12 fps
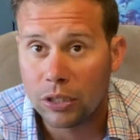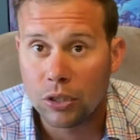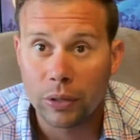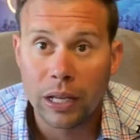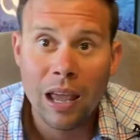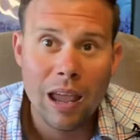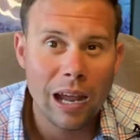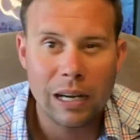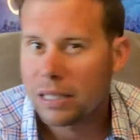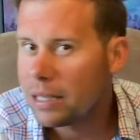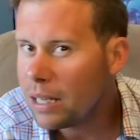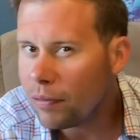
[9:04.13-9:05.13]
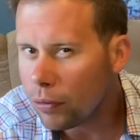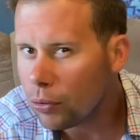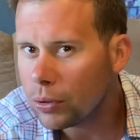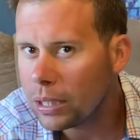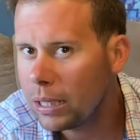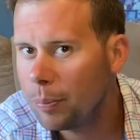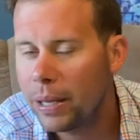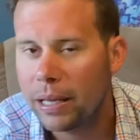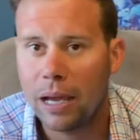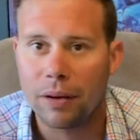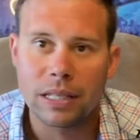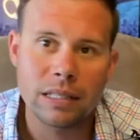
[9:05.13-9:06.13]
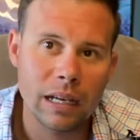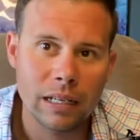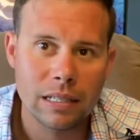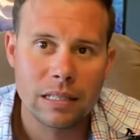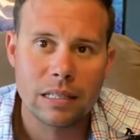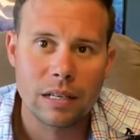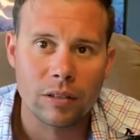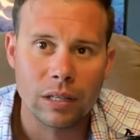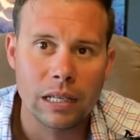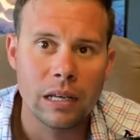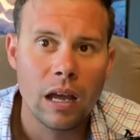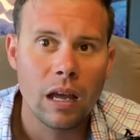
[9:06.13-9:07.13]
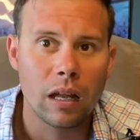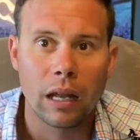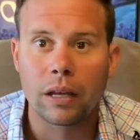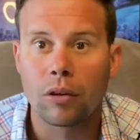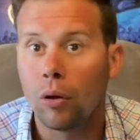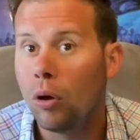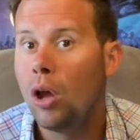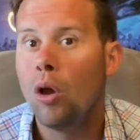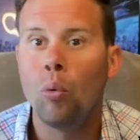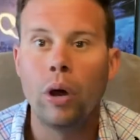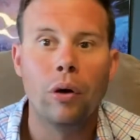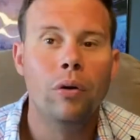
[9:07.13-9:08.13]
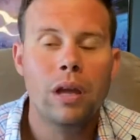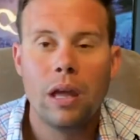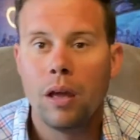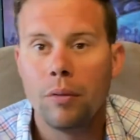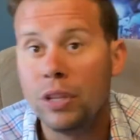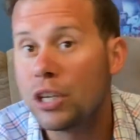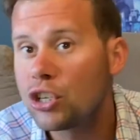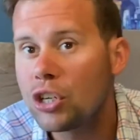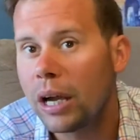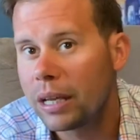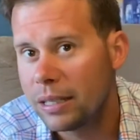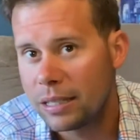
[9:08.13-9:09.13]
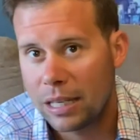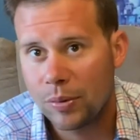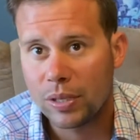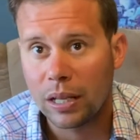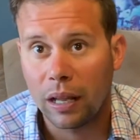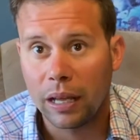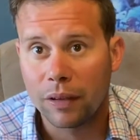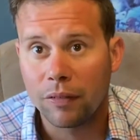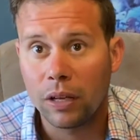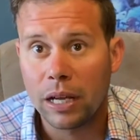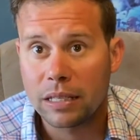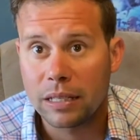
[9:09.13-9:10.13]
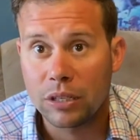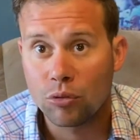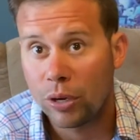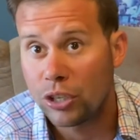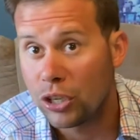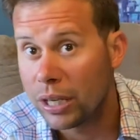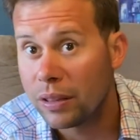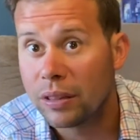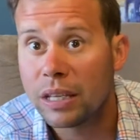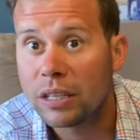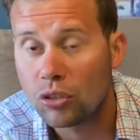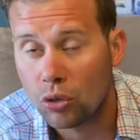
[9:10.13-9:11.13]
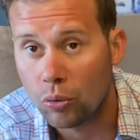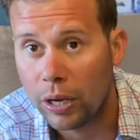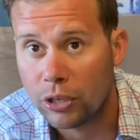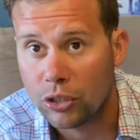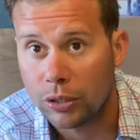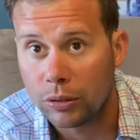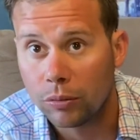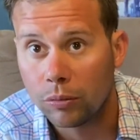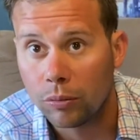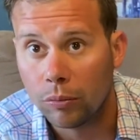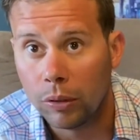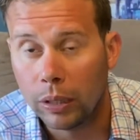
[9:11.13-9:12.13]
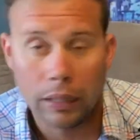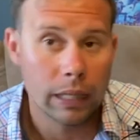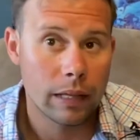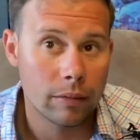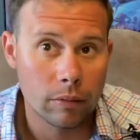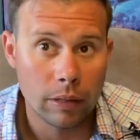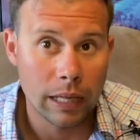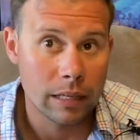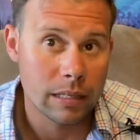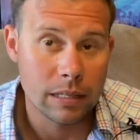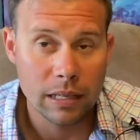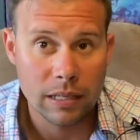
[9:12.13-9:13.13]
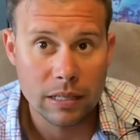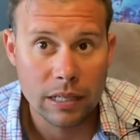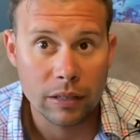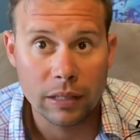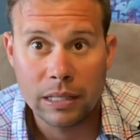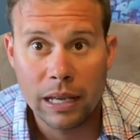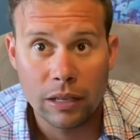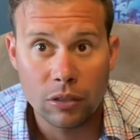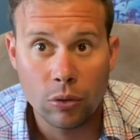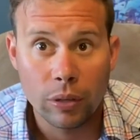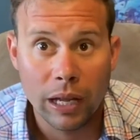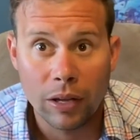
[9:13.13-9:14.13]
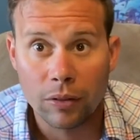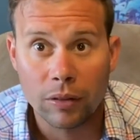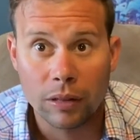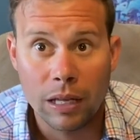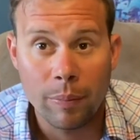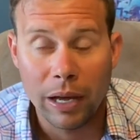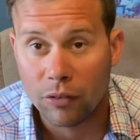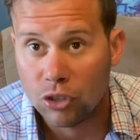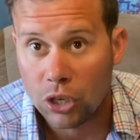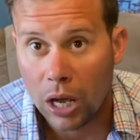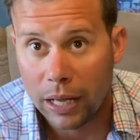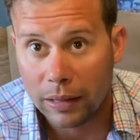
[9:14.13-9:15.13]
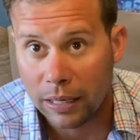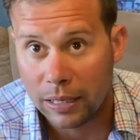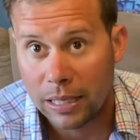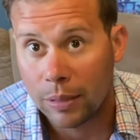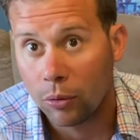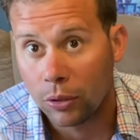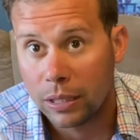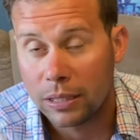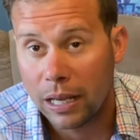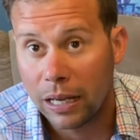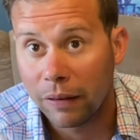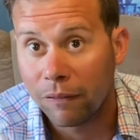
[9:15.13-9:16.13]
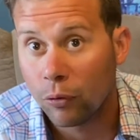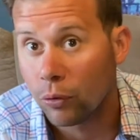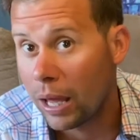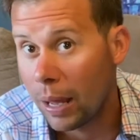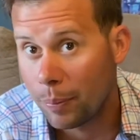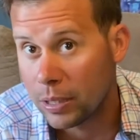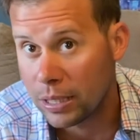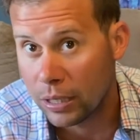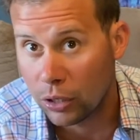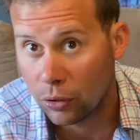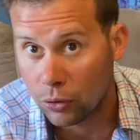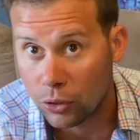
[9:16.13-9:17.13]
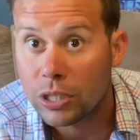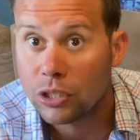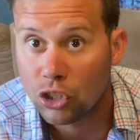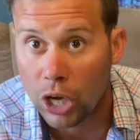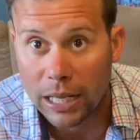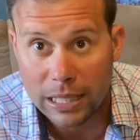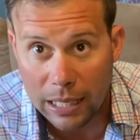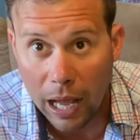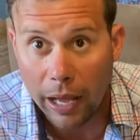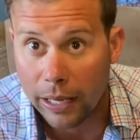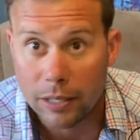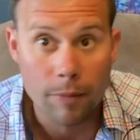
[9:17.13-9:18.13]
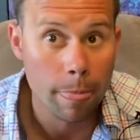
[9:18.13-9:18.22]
to it. And it's a difficult thing to pick out. It's not necessarily like, well, this shotgun seems to like velocities ranging in this direction uh, that, that doesn't necessarily take into account the amount of shot that it's able to contain for that particular shot size,